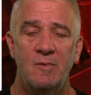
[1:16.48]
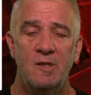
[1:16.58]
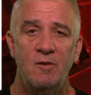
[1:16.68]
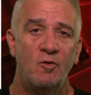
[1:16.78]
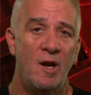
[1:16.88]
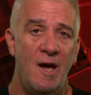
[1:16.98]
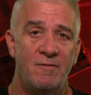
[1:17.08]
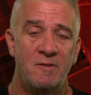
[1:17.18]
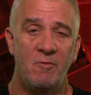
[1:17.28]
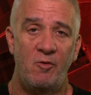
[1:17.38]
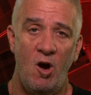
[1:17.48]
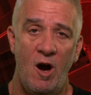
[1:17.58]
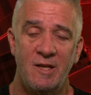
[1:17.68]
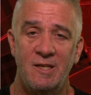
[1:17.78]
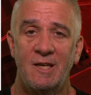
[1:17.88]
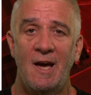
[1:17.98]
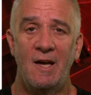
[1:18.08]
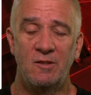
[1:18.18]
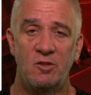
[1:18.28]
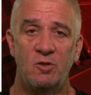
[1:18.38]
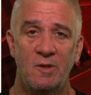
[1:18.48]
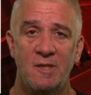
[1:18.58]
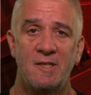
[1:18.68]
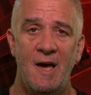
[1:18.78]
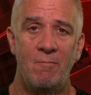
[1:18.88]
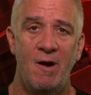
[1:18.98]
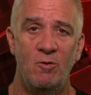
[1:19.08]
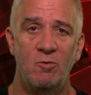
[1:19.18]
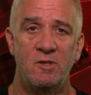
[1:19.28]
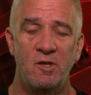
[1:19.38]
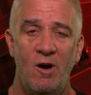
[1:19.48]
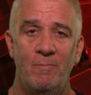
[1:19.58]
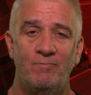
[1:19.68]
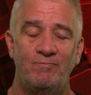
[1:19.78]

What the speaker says: you've got to have some variety. You can't just do it the same way all the time.